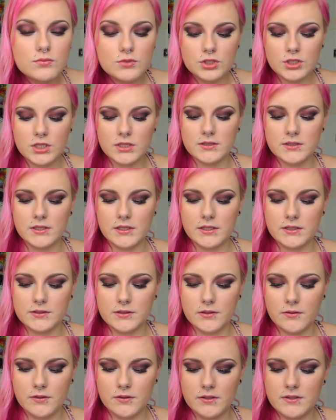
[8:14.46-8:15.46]
Just like
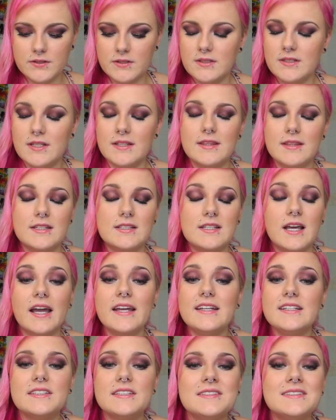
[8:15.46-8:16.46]
so, this did the
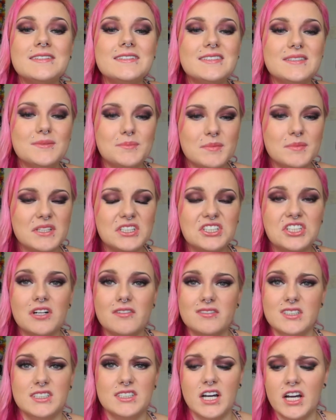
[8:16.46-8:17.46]
tiniest smidge
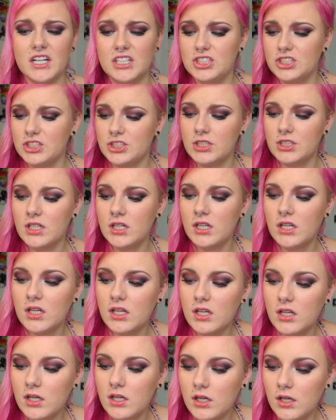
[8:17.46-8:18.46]
of a touch.
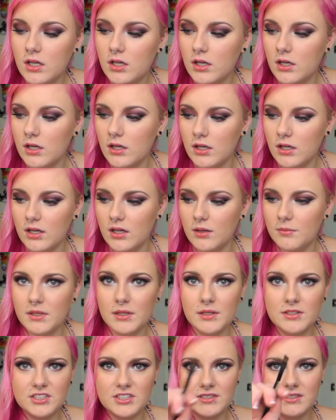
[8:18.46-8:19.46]
Um,
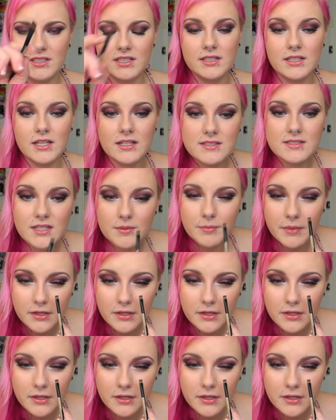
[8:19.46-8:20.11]
and I'm just taking that same